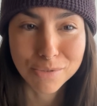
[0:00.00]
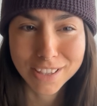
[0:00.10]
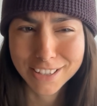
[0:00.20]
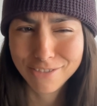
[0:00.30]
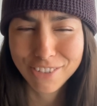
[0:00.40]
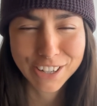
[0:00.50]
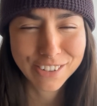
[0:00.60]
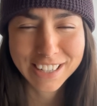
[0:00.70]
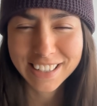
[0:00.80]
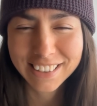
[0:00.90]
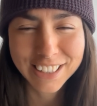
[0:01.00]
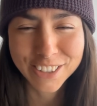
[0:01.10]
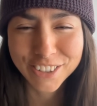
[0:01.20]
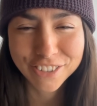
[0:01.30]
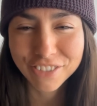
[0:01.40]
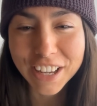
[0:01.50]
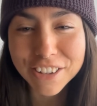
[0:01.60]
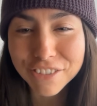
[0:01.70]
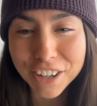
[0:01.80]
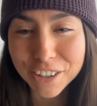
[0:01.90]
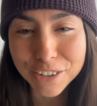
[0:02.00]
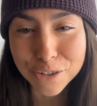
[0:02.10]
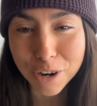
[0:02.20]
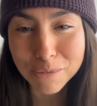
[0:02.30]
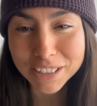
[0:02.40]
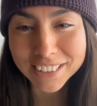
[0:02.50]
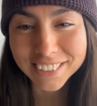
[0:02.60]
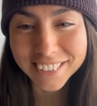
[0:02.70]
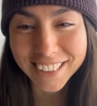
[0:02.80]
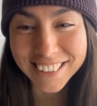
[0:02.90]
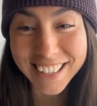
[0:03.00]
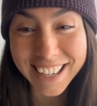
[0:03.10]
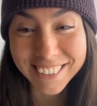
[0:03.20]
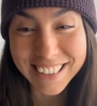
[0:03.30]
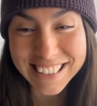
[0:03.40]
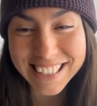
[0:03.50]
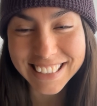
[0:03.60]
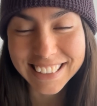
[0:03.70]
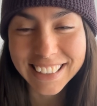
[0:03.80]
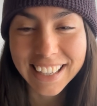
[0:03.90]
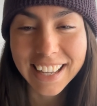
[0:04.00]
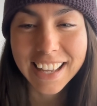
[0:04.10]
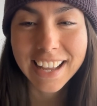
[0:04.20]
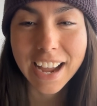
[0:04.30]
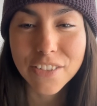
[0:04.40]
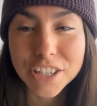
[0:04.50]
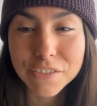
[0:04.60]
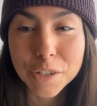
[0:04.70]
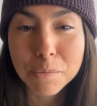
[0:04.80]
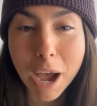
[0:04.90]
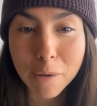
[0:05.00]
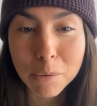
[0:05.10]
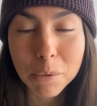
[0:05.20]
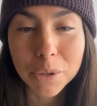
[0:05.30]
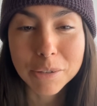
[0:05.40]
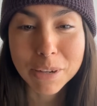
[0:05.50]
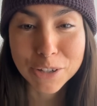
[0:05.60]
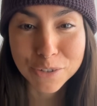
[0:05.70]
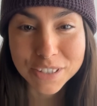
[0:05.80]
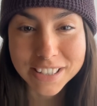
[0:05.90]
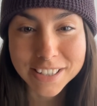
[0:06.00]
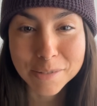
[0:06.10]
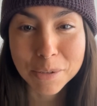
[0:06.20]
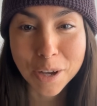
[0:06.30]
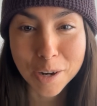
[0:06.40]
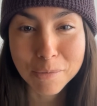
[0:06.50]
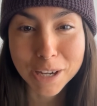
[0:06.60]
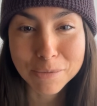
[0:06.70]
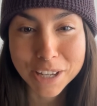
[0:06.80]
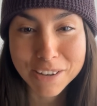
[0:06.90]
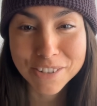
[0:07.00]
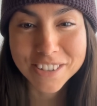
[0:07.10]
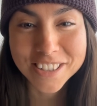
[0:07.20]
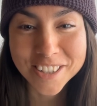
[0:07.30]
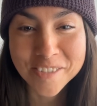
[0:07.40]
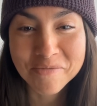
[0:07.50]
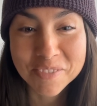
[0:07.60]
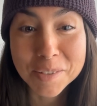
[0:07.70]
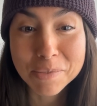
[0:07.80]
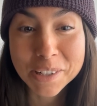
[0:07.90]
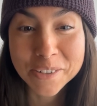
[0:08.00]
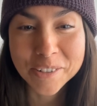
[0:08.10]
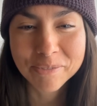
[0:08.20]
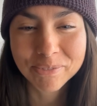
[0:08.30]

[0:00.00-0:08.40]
with like very little fanfare or drama. It's kind of crazy. And the shift is palpable in my nervous system and automatic behaviors, so it's pretty cool.